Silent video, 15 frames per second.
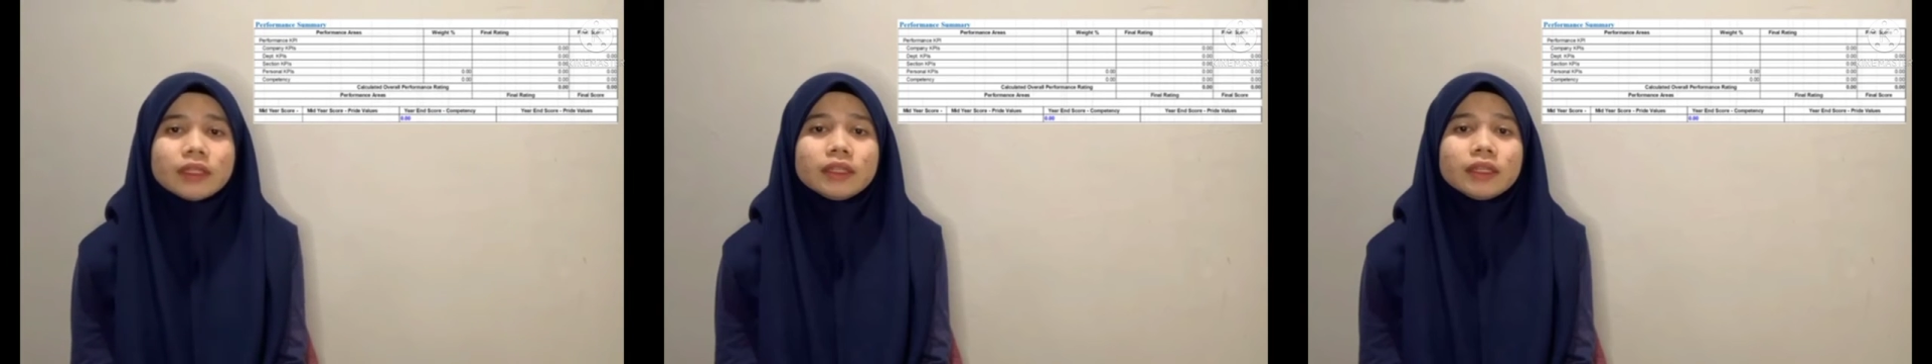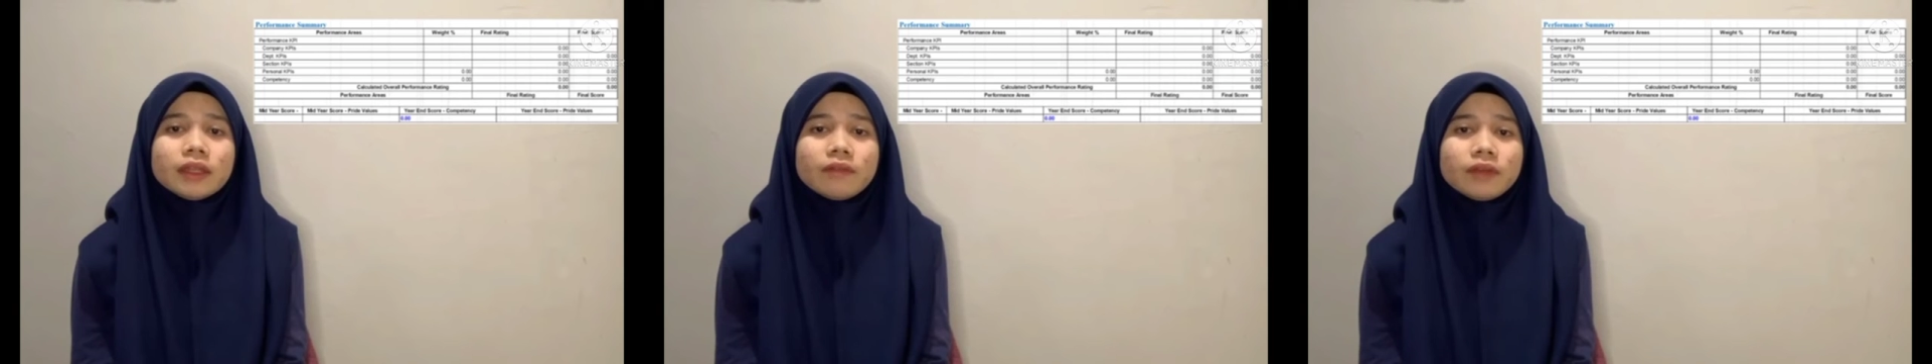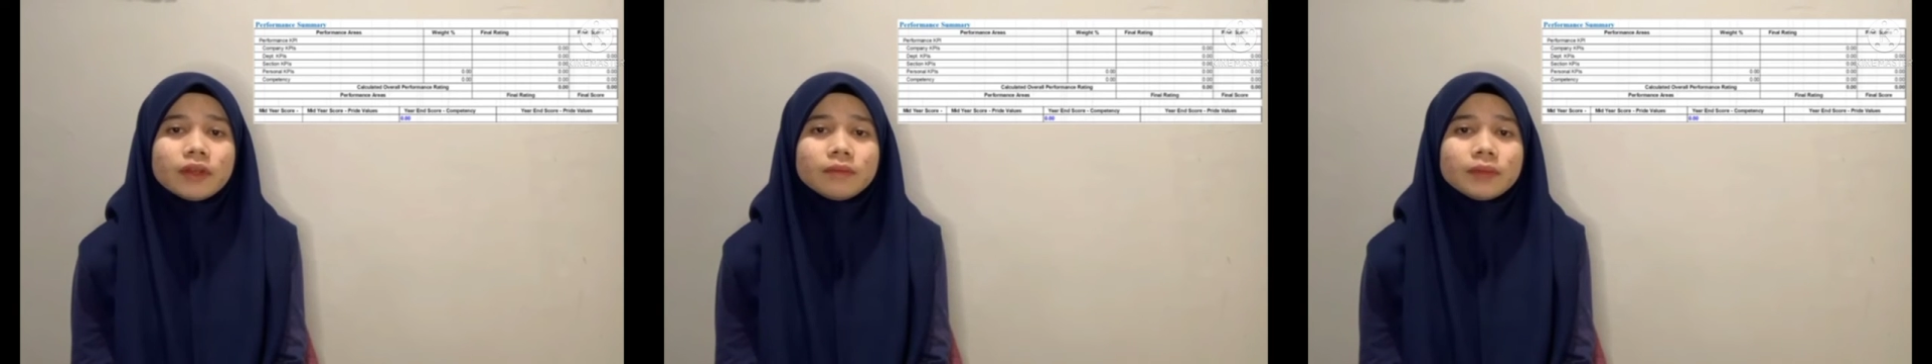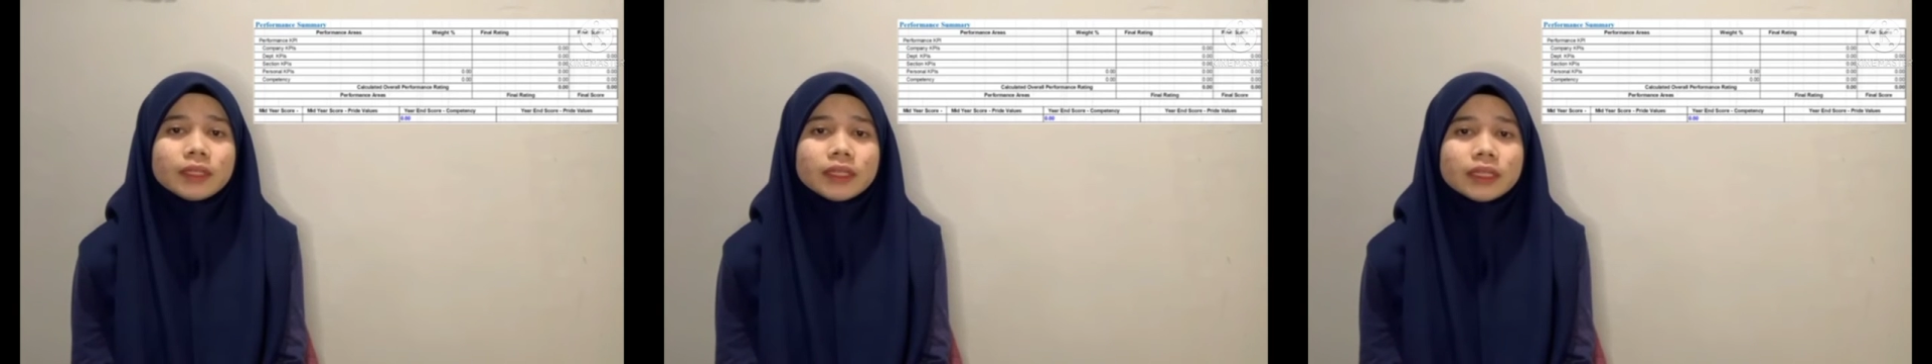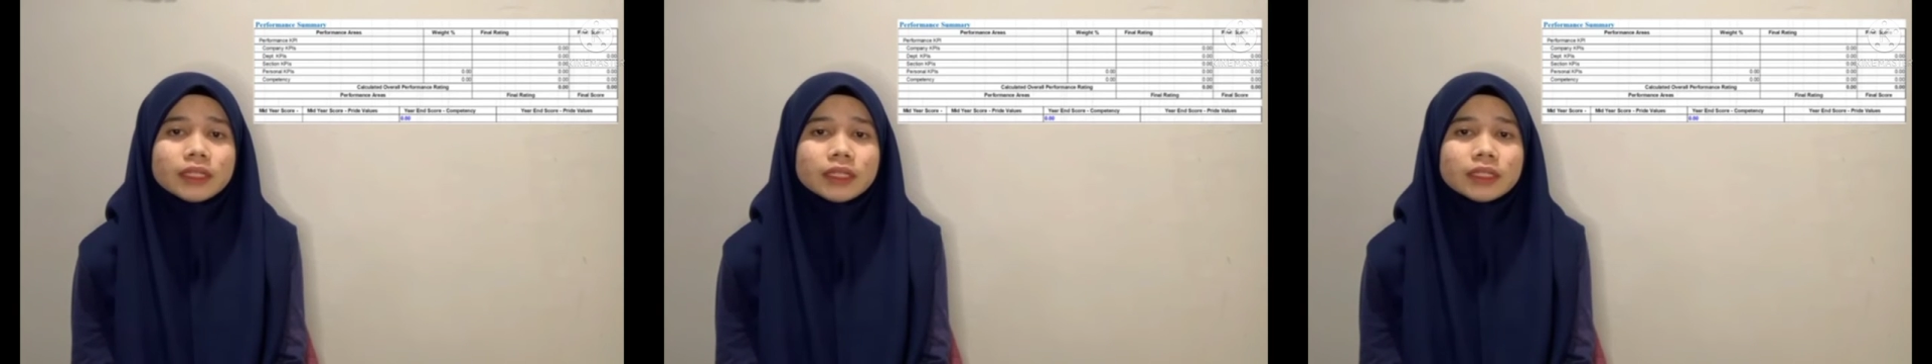
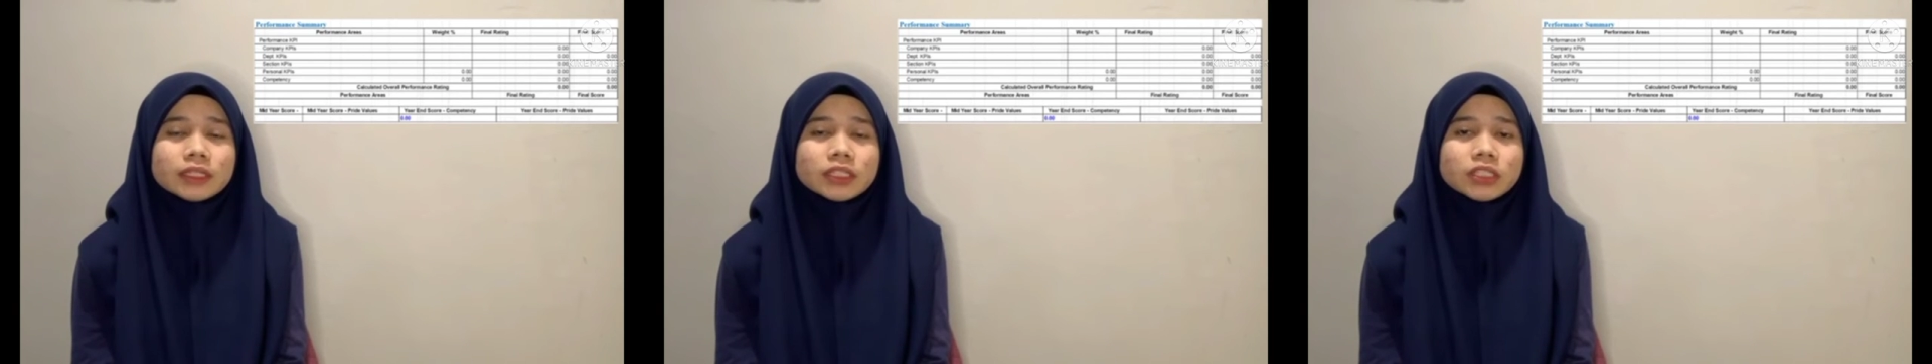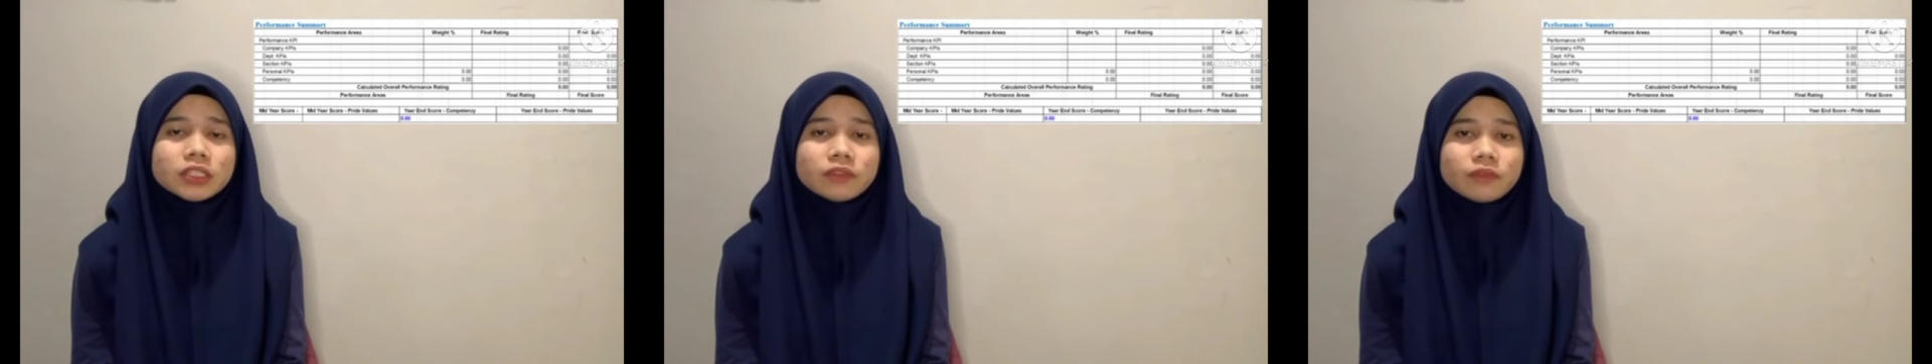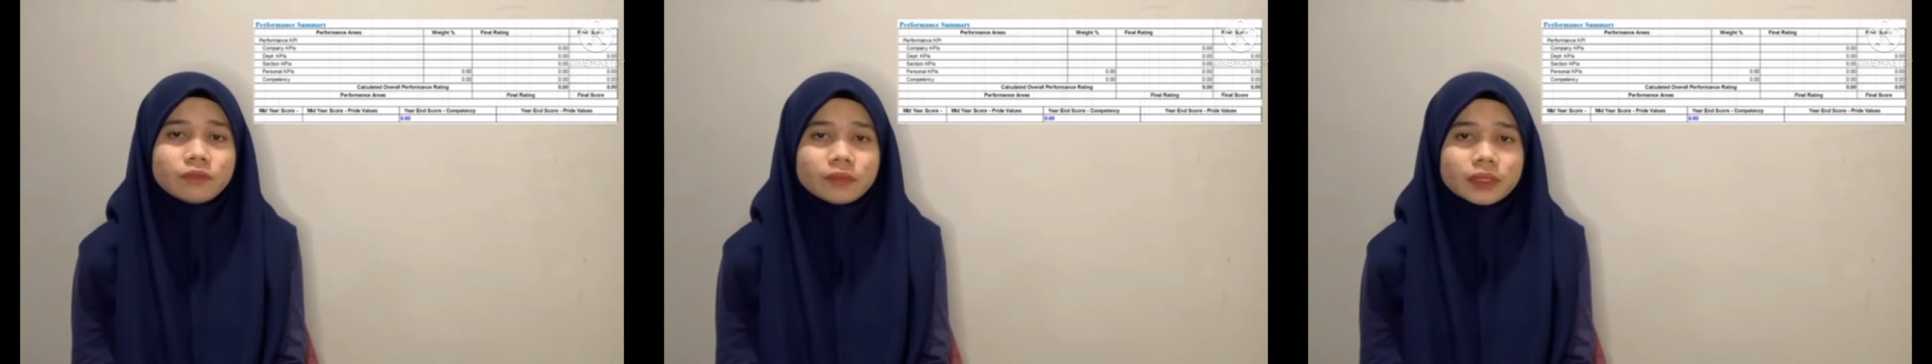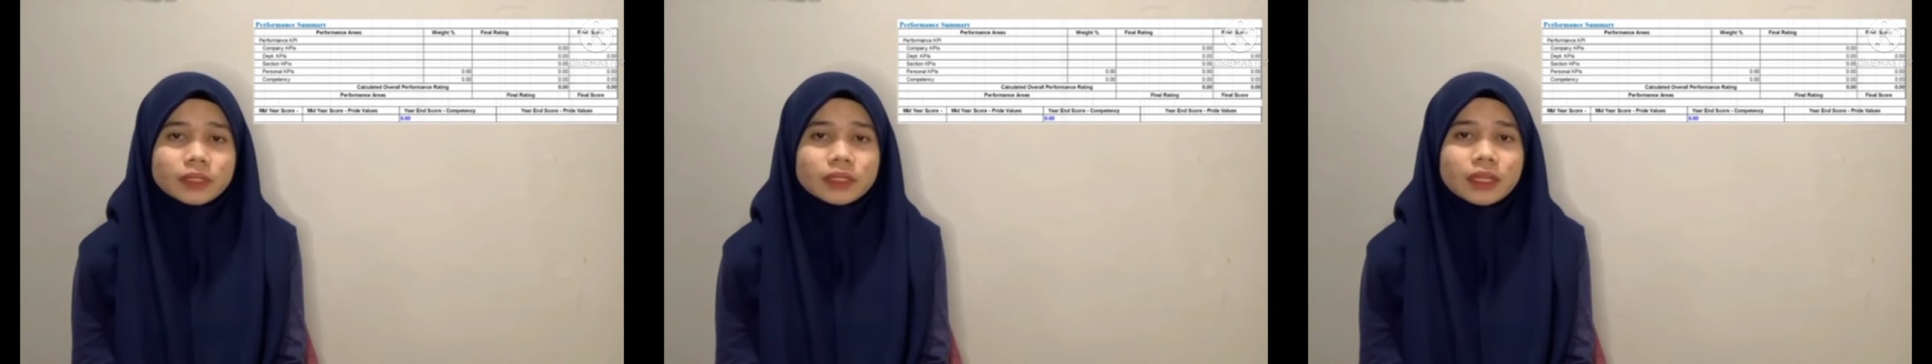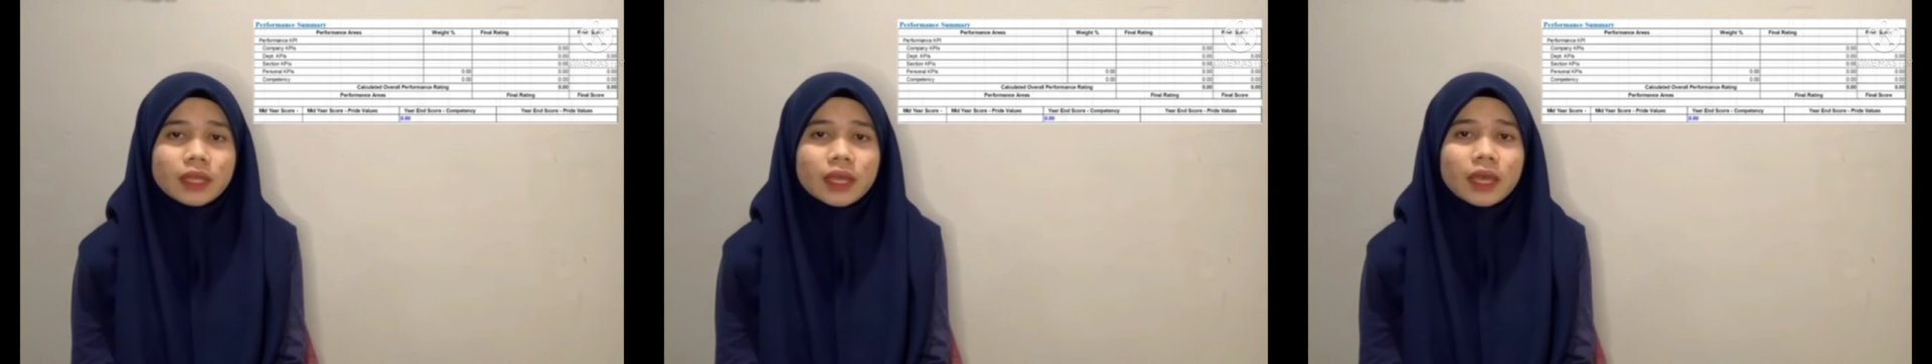developmental achievement